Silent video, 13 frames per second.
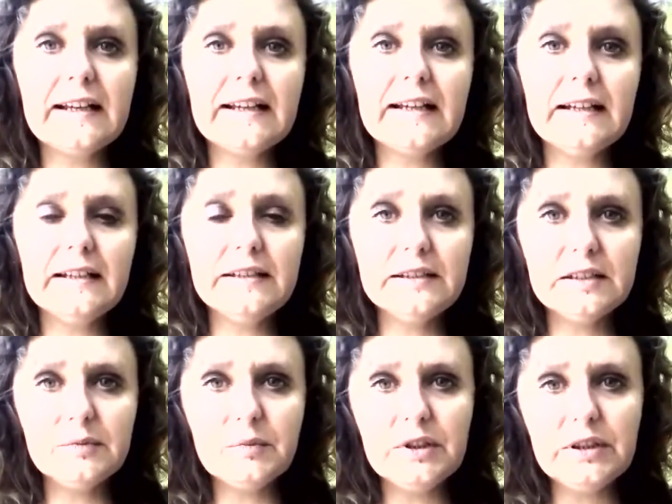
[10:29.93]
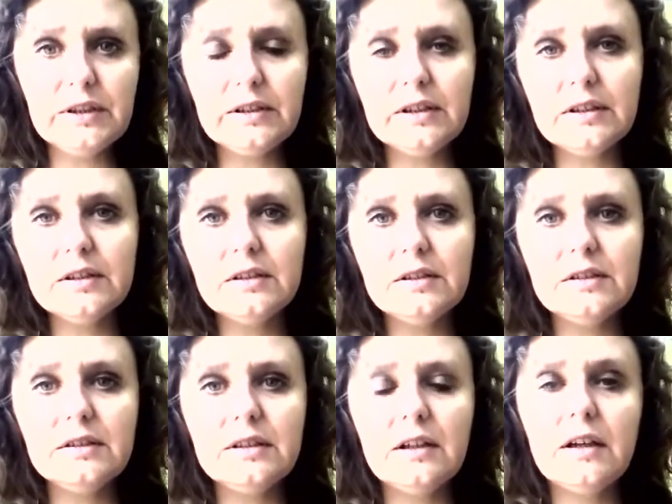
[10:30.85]
against me,
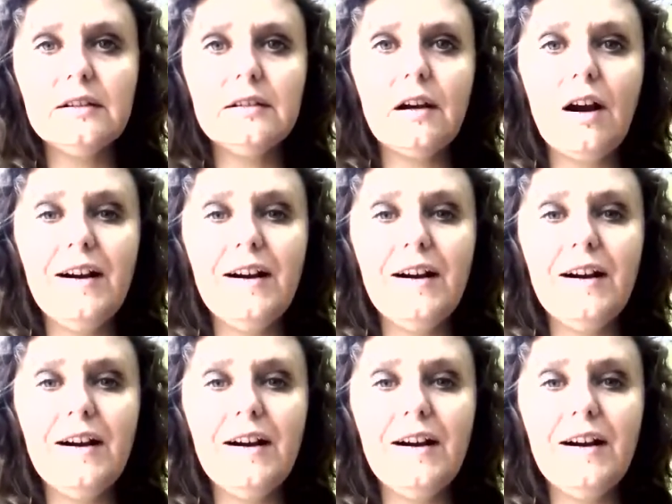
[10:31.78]
then